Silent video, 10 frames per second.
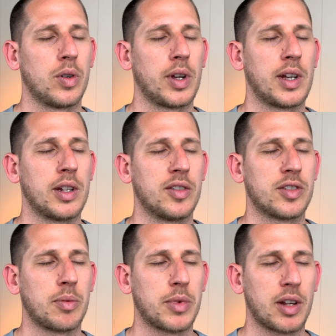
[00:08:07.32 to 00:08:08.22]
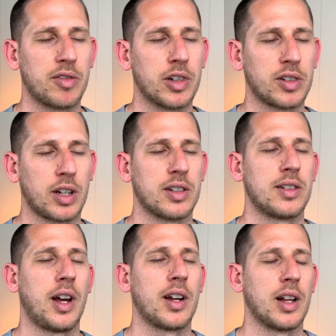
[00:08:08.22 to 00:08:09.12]
And if something feels like it's
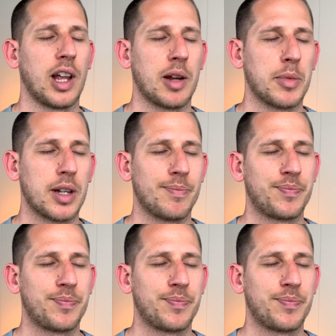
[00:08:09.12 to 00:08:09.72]
not in alignment,